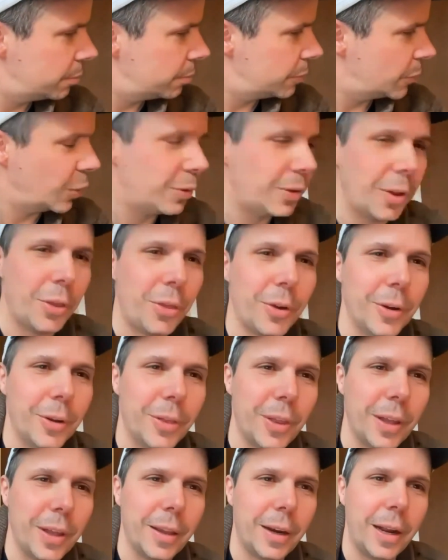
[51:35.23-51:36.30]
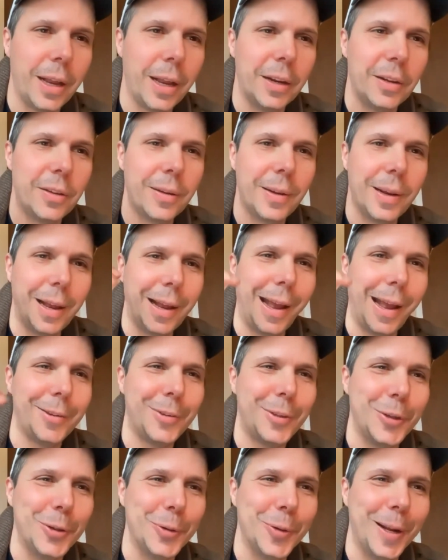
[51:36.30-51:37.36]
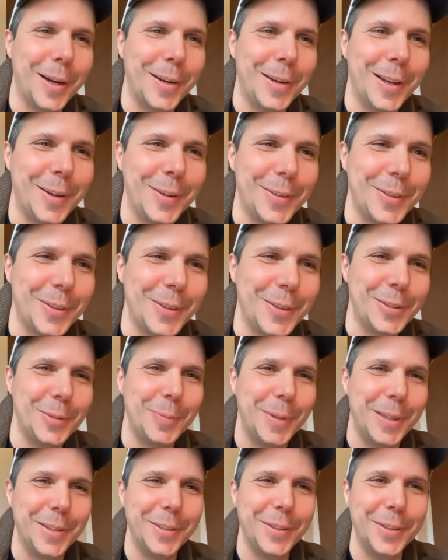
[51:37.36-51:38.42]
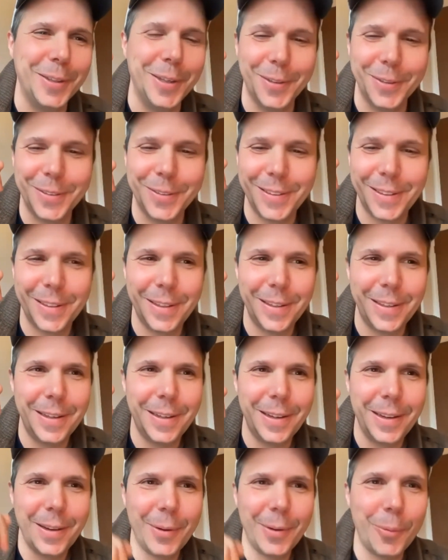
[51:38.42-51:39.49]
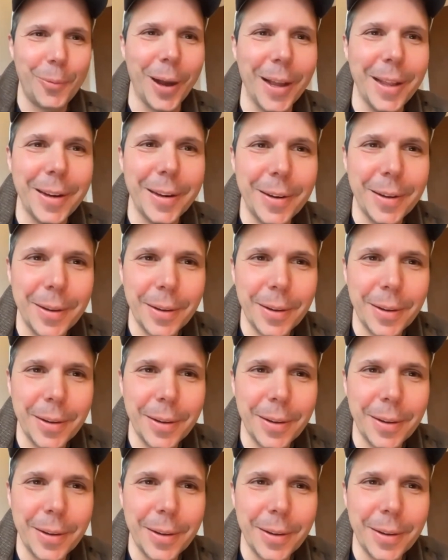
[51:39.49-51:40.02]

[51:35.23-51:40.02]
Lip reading: was the third thing that I had? I asked you to write it down, so it should be in your note. What?